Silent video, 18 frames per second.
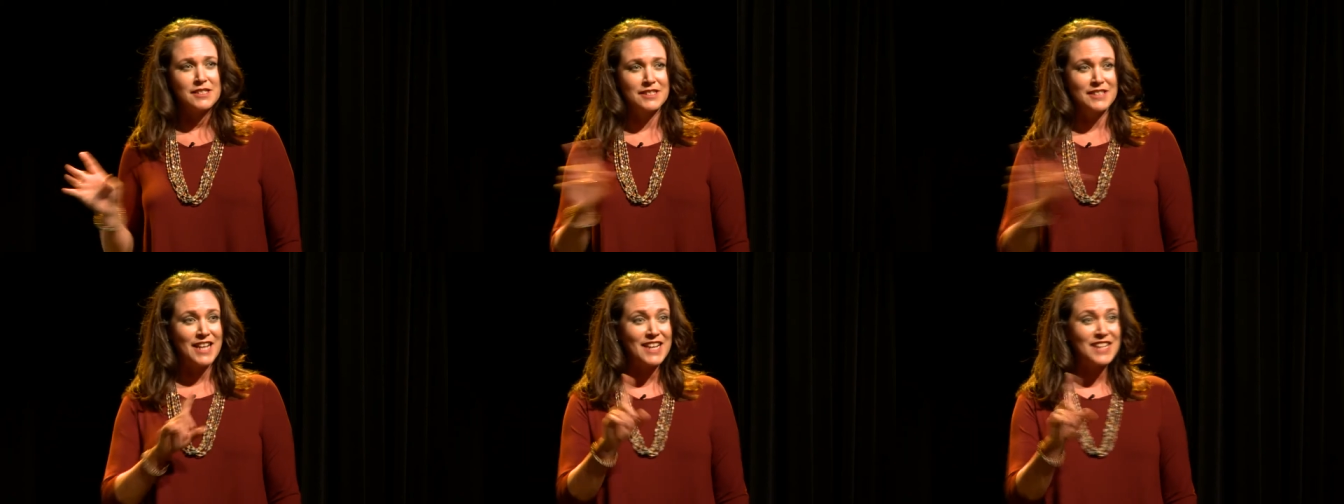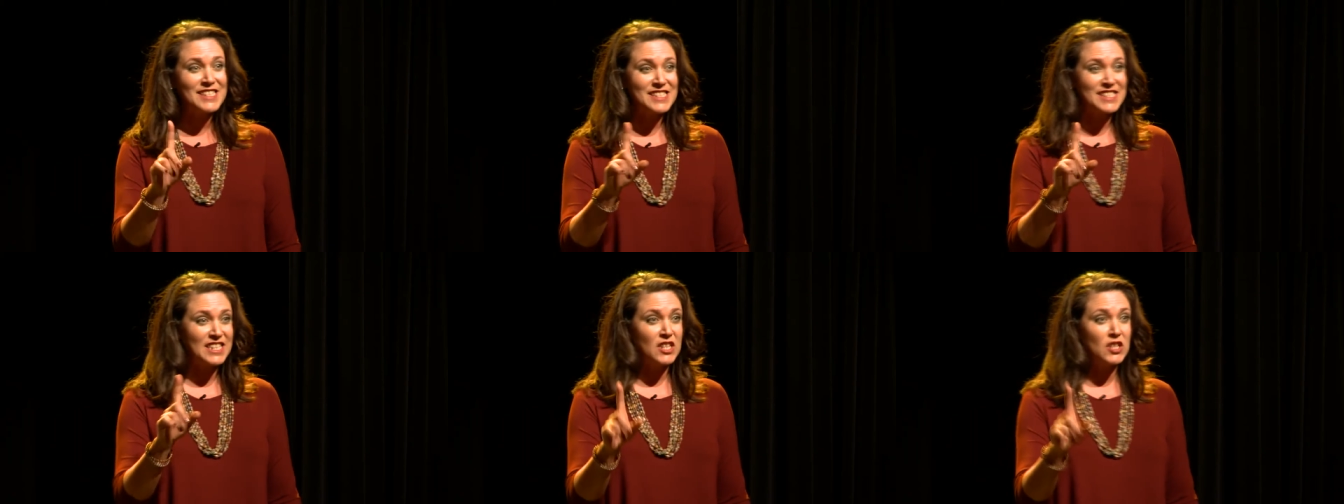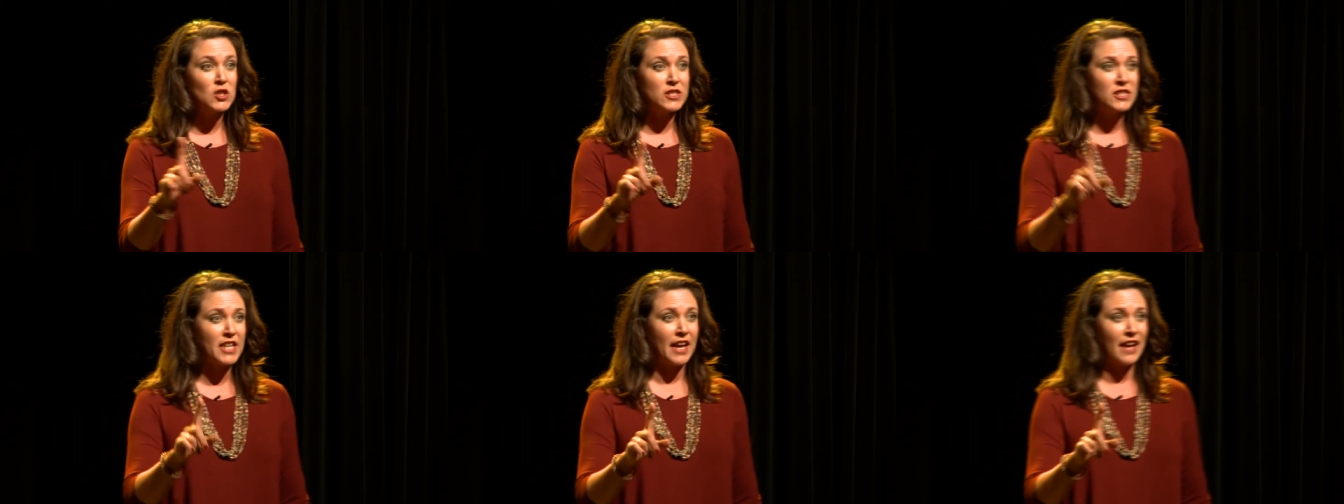not a single
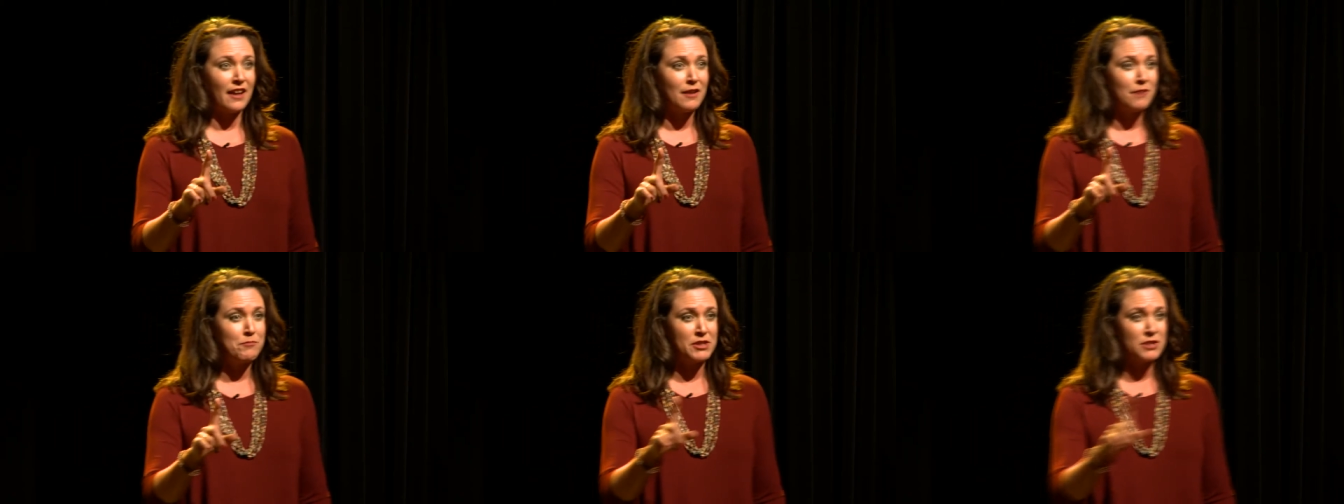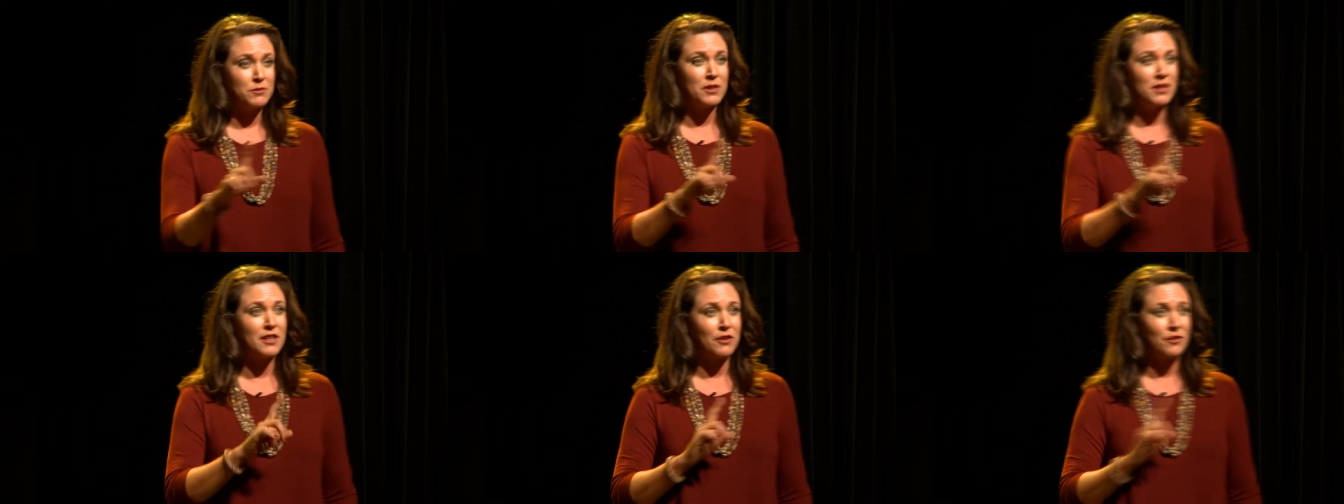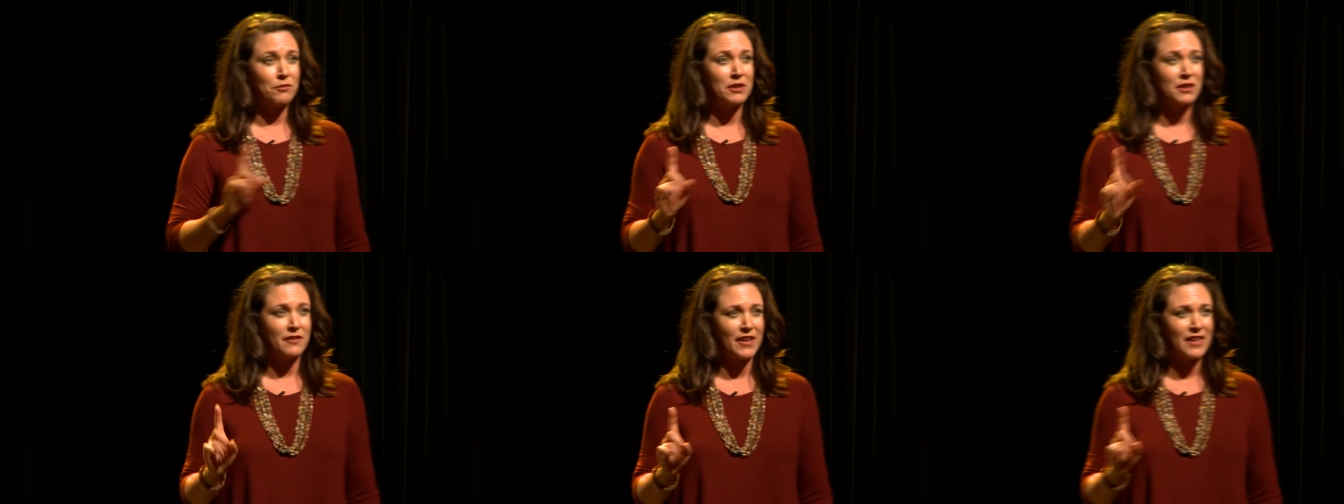day between the
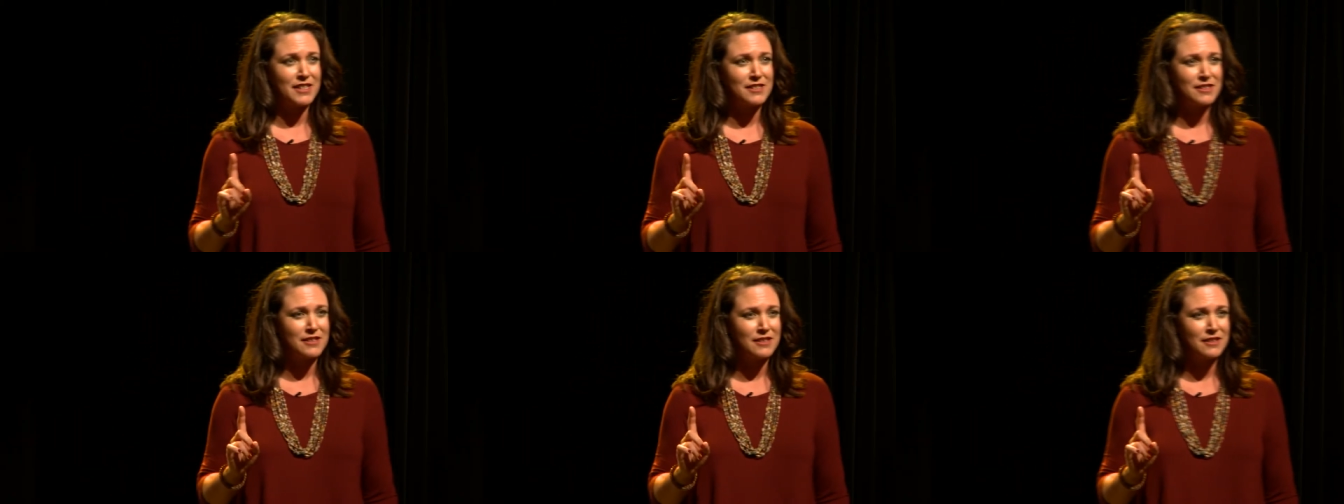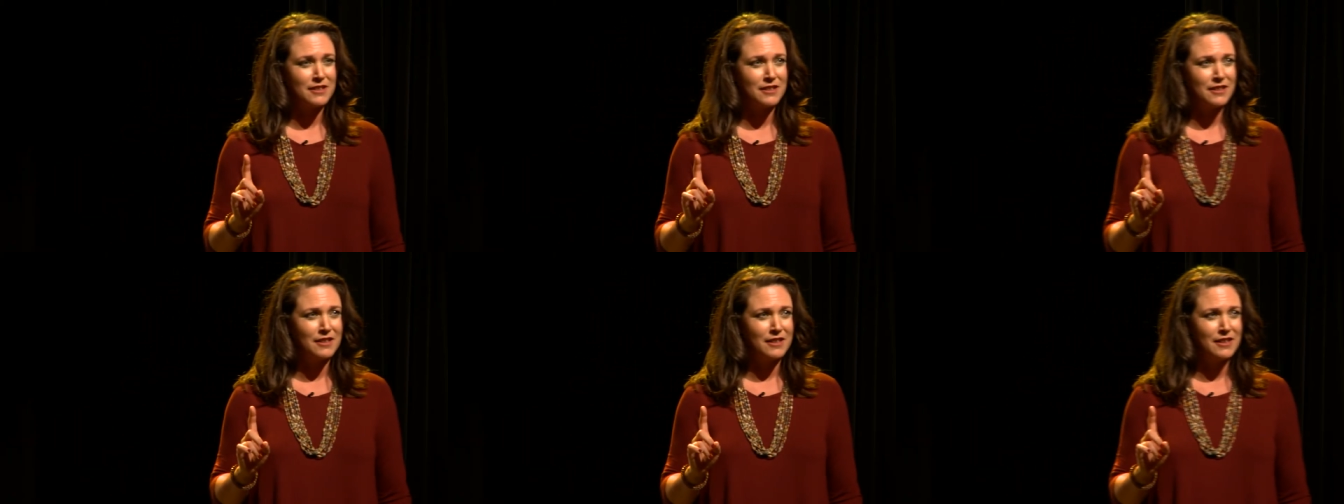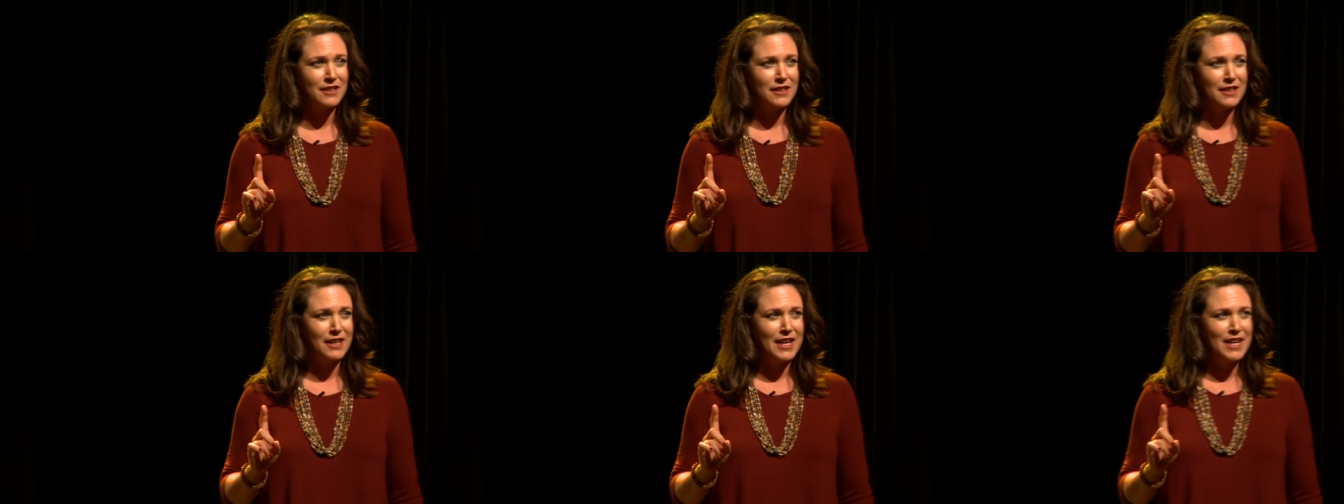three of us.
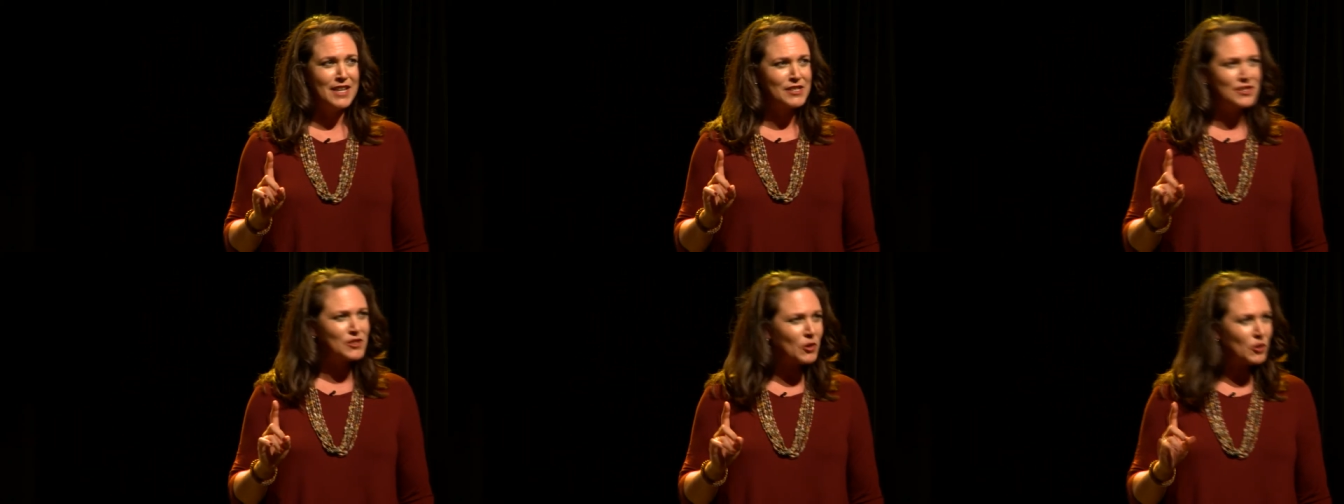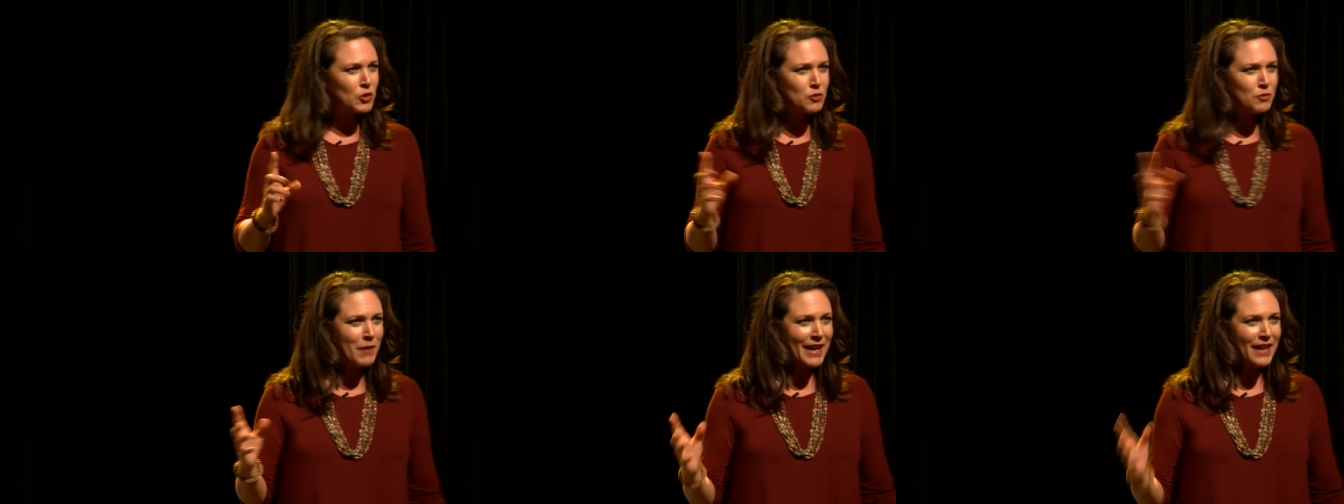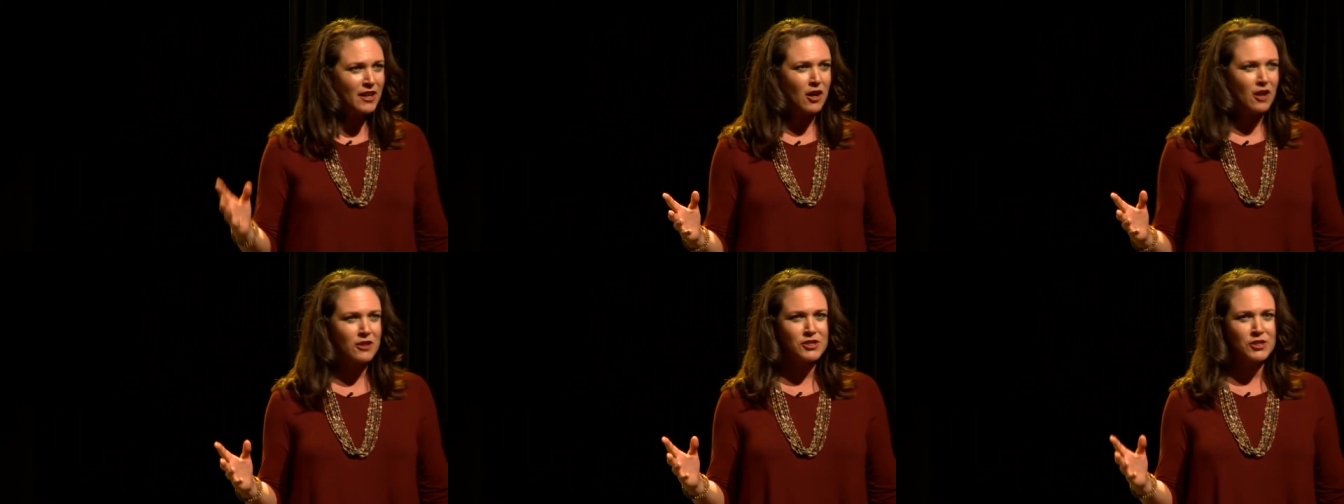So you might
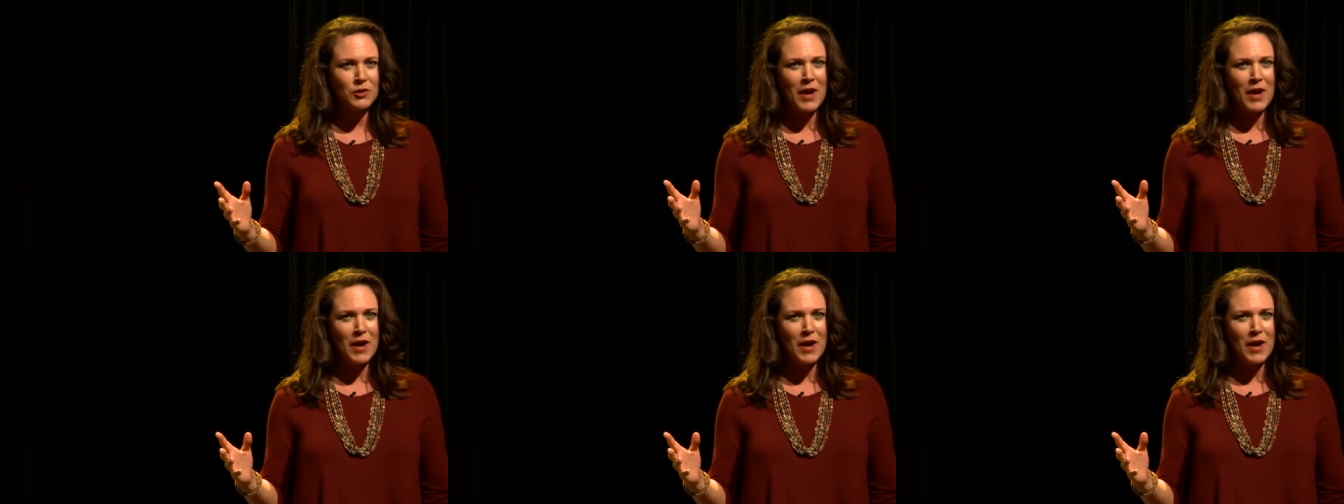also